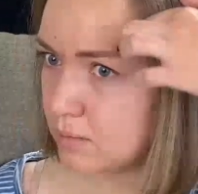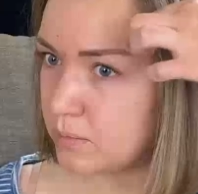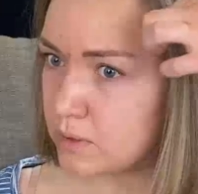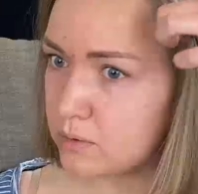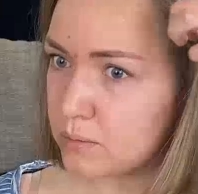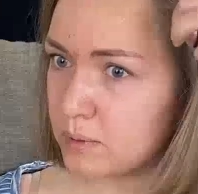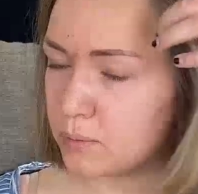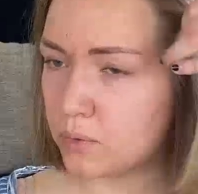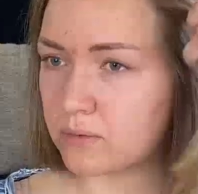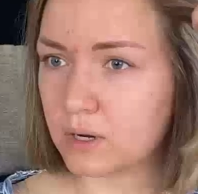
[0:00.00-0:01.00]
I'm gonna do a bit
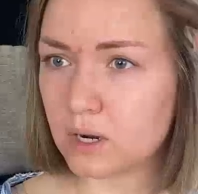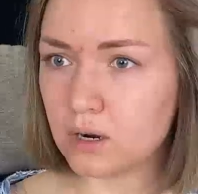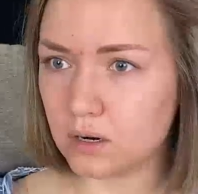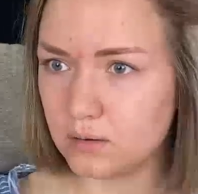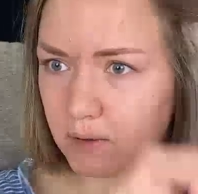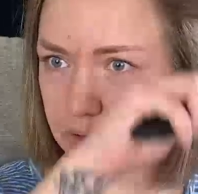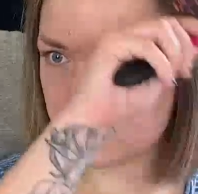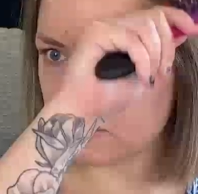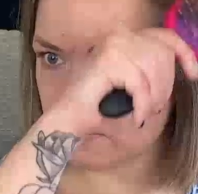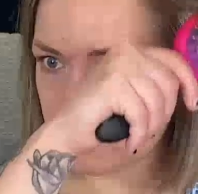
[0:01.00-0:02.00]
more of a curve on
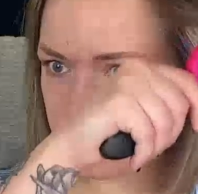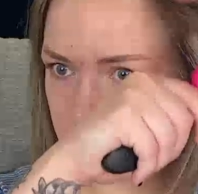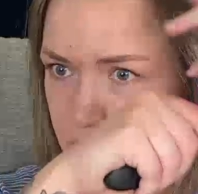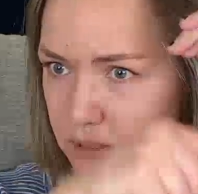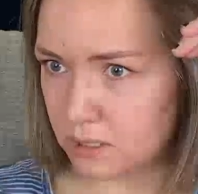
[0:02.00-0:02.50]
this front piece